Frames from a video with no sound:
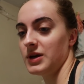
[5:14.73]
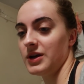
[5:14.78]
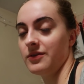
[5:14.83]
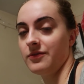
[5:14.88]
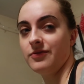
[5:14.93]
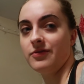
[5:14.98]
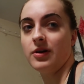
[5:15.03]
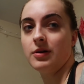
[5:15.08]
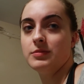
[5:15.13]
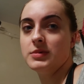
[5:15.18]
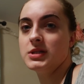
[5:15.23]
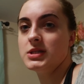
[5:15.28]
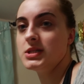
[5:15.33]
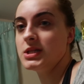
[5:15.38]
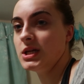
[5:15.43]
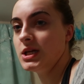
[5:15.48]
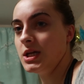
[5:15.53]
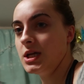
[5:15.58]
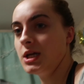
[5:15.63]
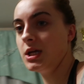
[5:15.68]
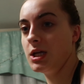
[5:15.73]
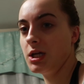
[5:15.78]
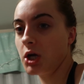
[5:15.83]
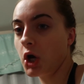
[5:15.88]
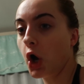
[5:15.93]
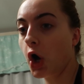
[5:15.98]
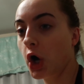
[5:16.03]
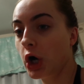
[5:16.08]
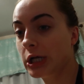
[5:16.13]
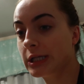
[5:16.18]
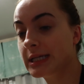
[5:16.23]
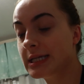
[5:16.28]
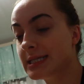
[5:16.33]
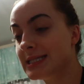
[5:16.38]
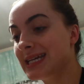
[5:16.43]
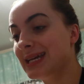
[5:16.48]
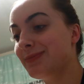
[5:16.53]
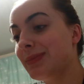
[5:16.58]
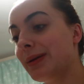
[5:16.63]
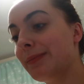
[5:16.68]
My pharmacy called and
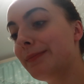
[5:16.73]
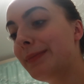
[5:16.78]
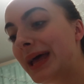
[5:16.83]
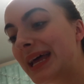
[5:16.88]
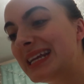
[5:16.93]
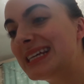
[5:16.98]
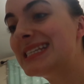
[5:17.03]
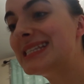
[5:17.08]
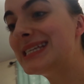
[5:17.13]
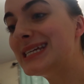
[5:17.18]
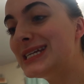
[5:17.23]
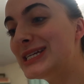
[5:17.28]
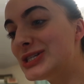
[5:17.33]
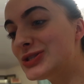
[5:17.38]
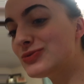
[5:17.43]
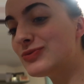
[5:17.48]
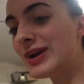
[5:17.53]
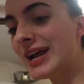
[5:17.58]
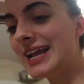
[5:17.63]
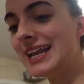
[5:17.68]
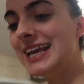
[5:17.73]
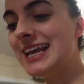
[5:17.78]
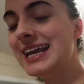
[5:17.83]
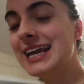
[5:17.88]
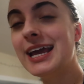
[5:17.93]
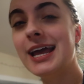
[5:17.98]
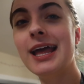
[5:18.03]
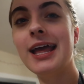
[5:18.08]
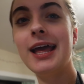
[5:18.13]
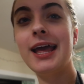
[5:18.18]
said my medicine is ready.